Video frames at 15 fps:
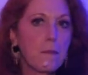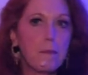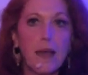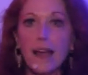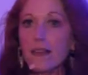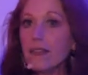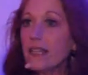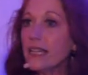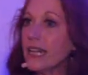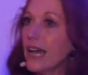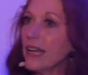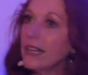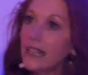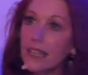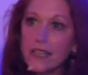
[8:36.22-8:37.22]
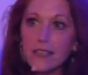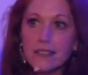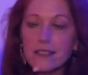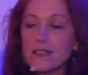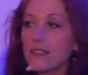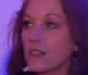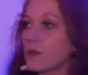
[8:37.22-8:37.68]
back in the
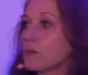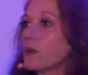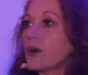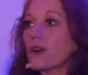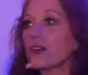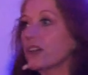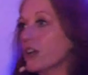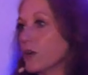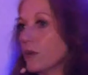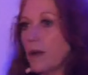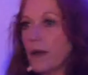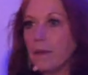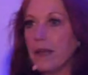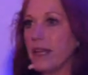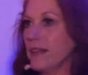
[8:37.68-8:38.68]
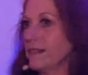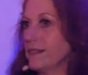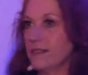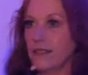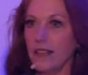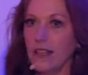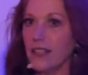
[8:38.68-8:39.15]
90s, there were no women,
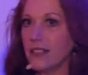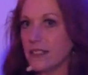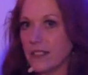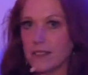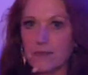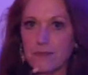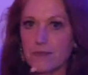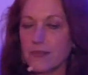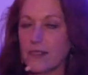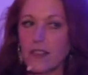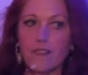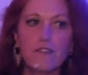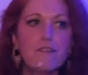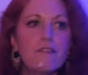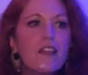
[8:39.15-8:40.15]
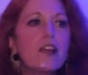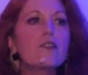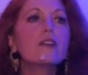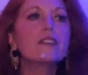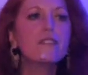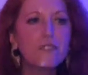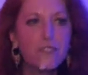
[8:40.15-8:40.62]
and
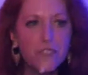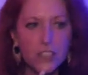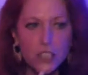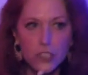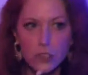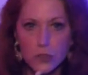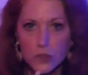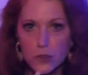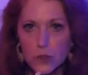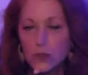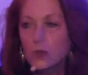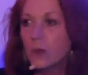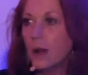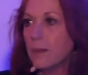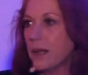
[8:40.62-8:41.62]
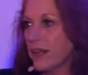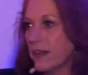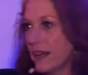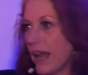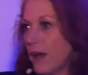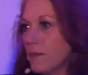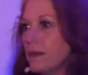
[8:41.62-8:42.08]
very few
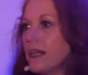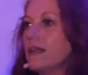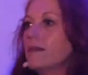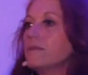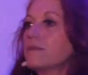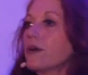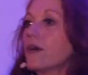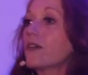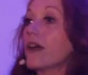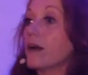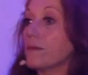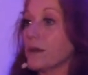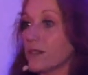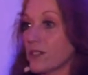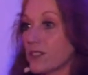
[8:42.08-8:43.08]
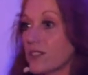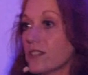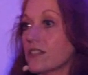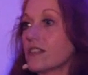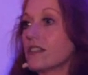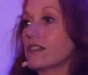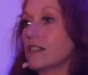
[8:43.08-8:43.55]
women. How many
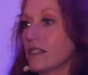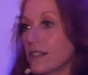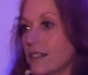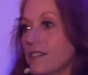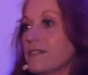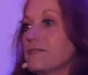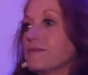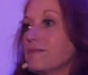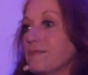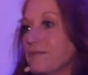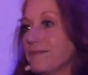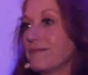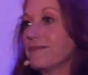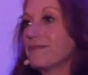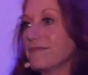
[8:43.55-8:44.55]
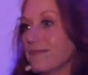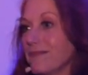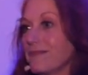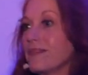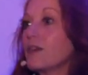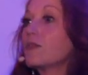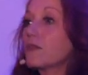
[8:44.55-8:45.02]
programmers
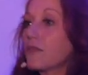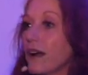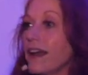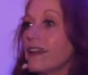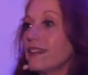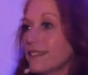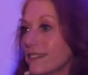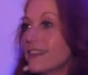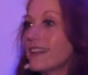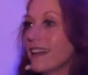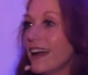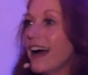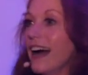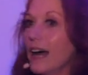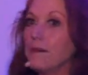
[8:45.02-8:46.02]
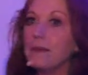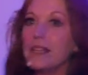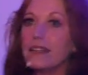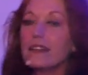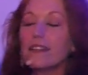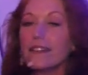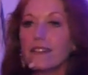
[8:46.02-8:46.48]
zero. Right. I
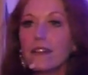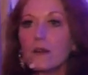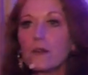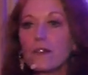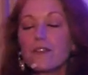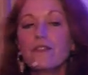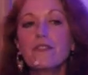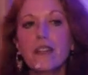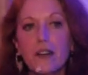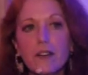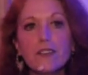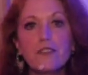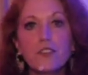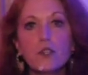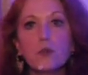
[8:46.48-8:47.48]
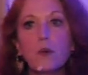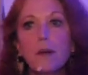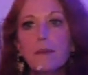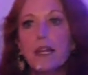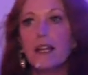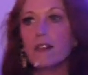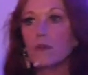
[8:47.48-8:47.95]
mean, there were very few
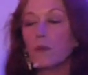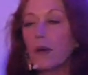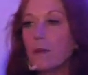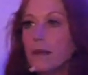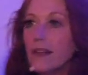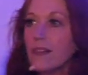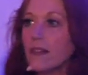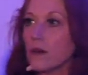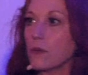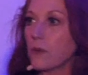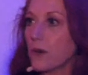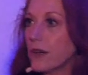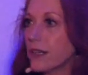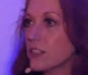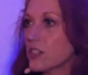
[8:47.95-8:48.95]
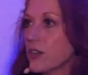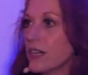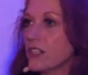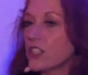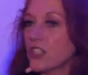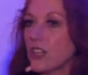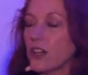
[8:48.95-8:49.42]
women, and the women that were at
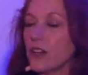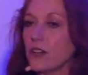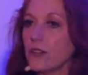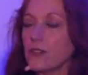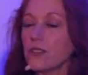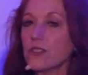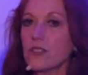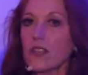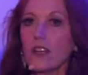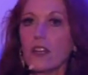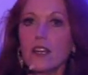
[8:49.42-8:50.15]
trade shows,